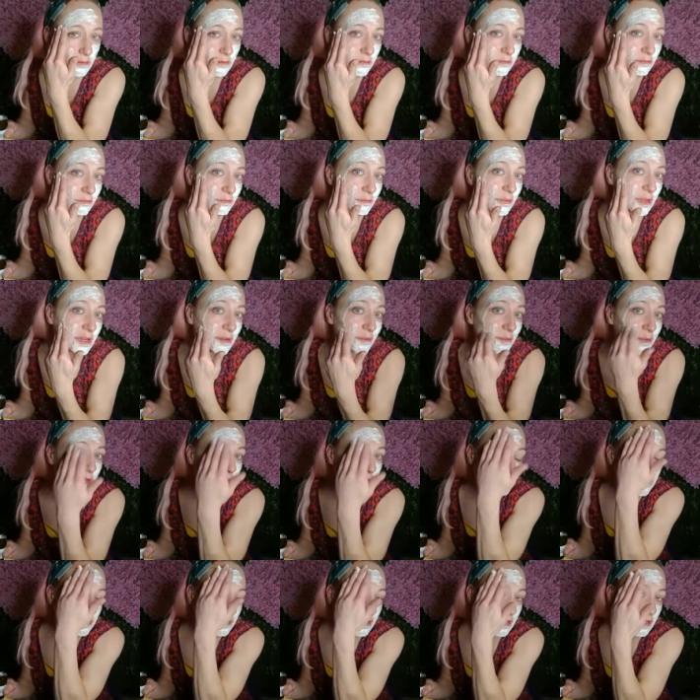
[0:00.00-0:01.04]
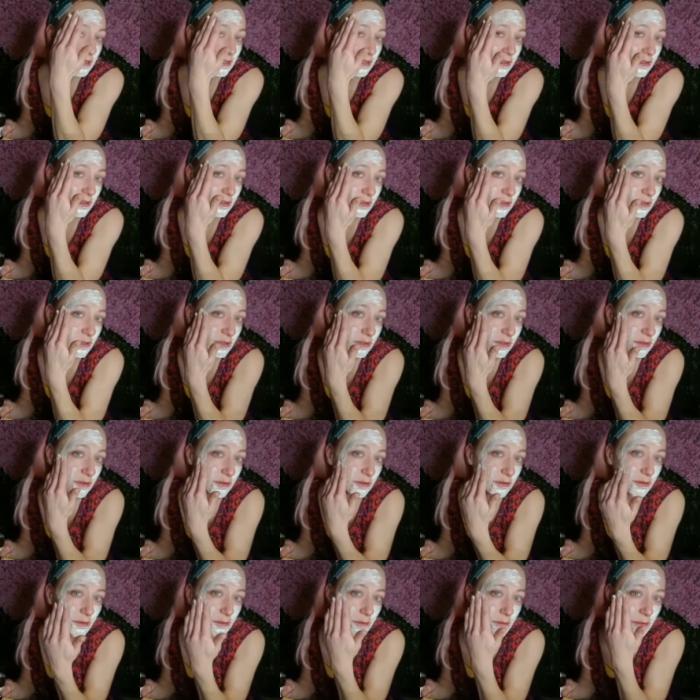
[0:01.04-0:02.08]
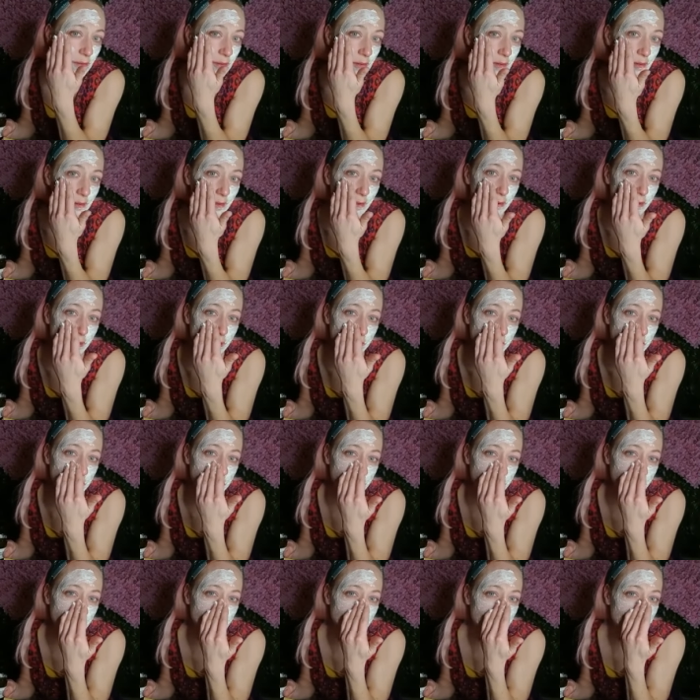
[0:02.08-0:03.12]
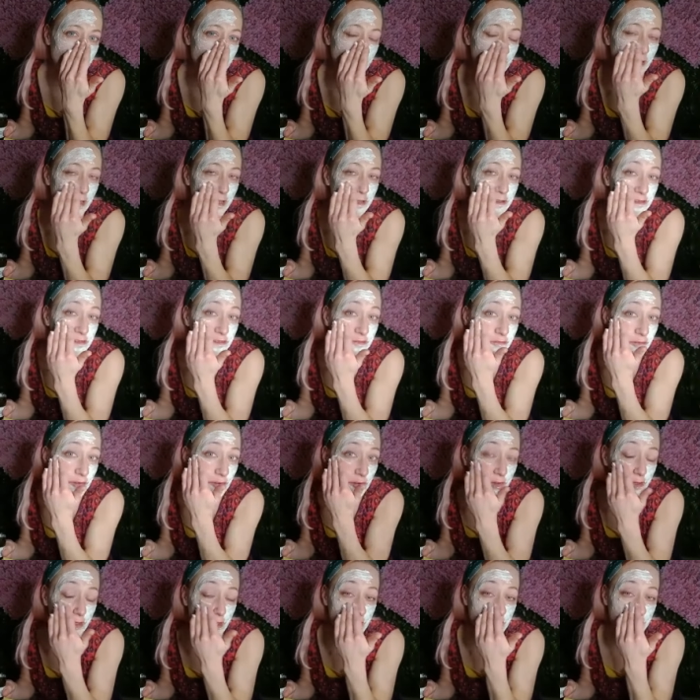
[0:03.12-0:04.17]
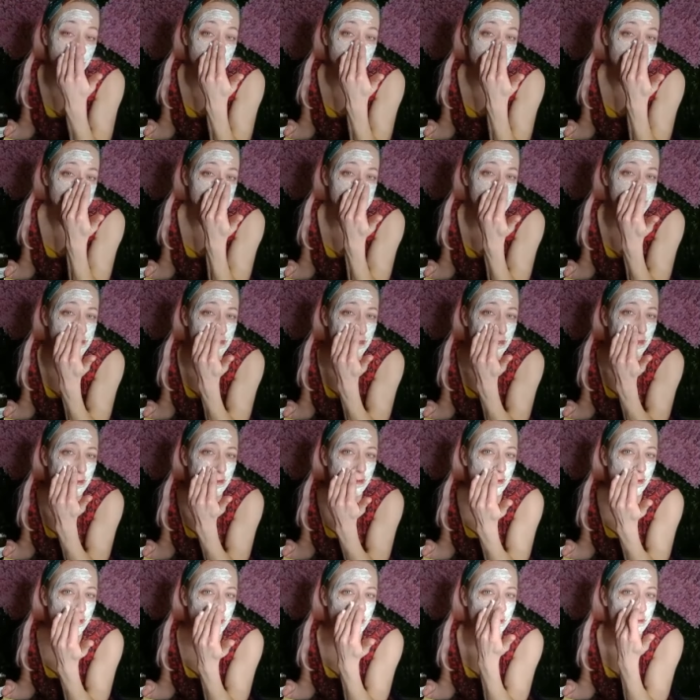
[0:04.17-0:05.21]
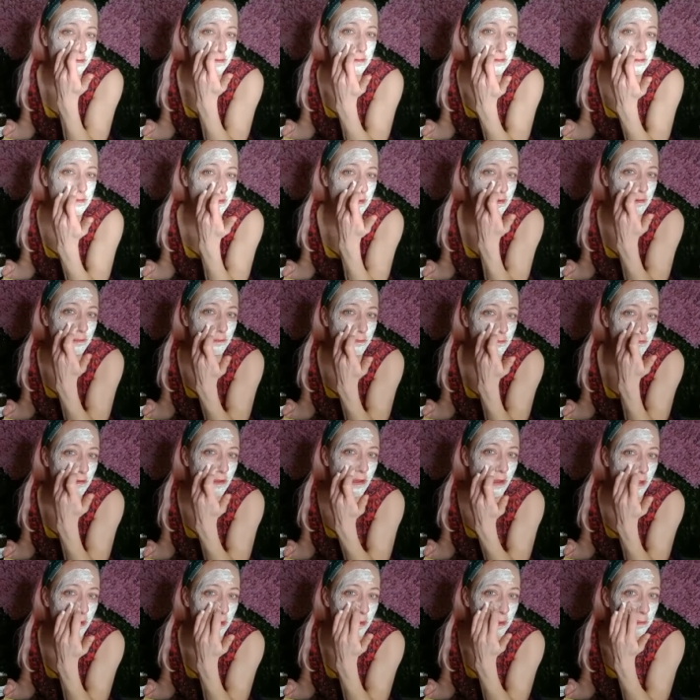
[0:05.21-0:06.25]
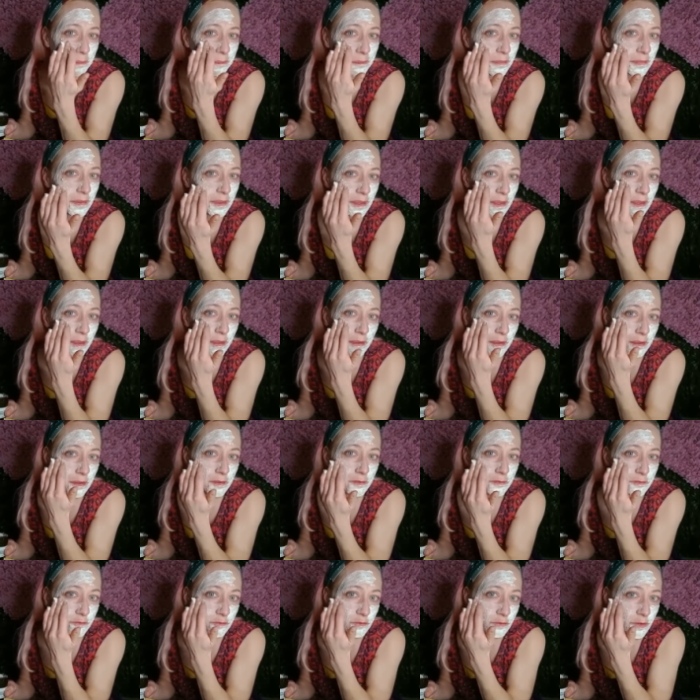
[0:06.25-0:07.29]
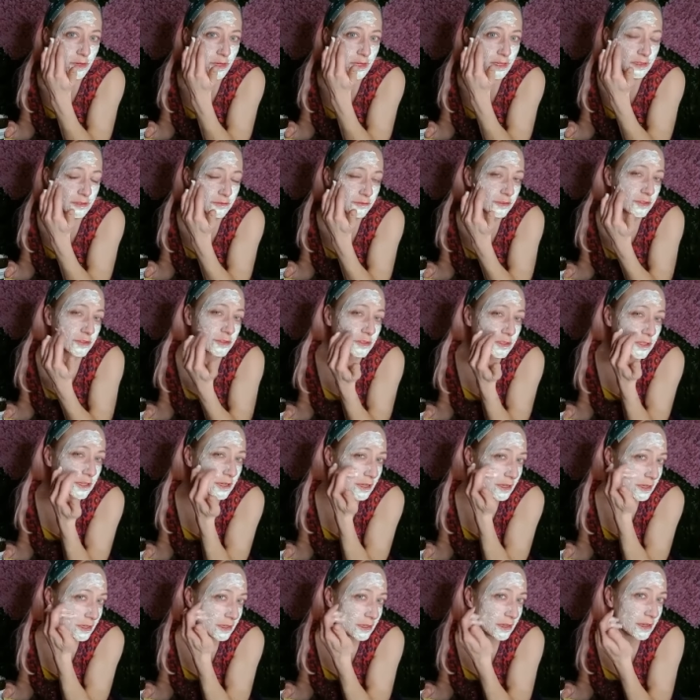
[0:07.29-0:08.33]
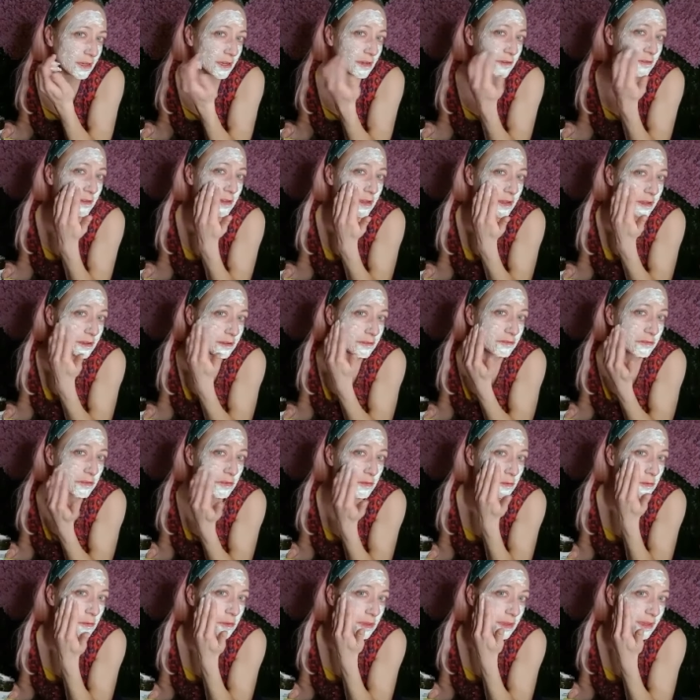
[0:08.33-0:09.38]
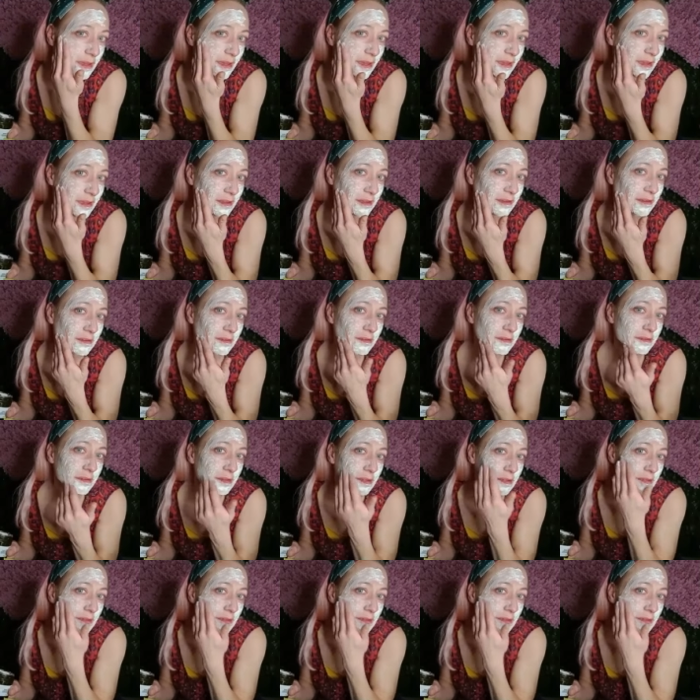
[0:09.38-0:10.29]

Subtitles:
make my skin glow, It will exfoliate my skin at the same time. Try and avoid your eye area if you can,